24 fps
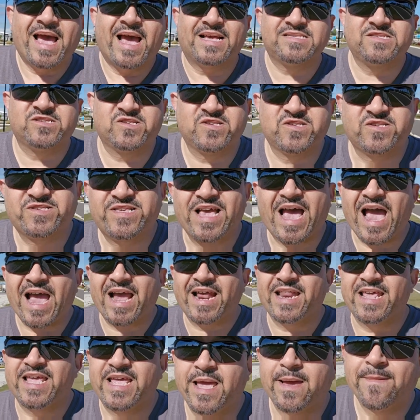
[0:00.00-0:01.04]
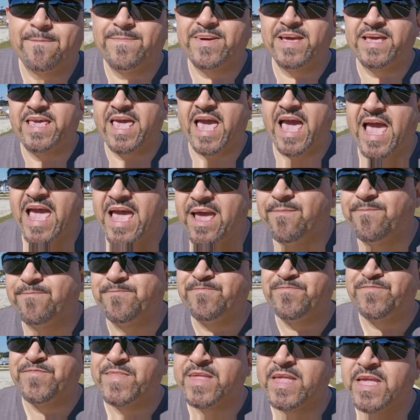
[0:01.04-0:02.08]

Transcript: as a society, became